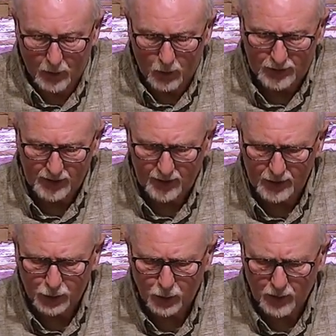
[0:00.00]
We see
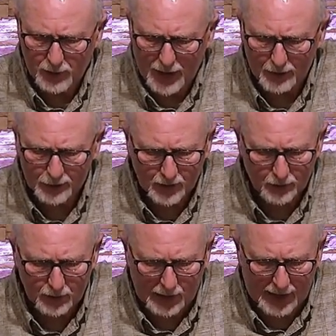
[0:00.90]
these two commandments come
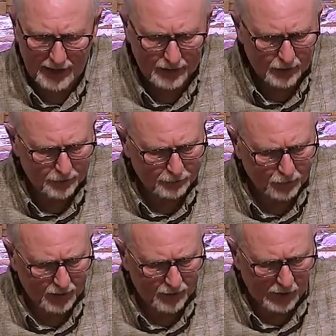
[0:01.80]
to light
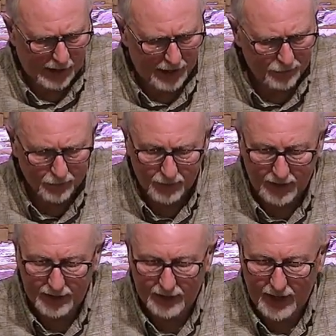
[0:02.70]
in the life of
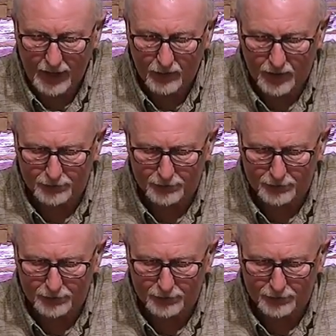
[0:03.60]
King David.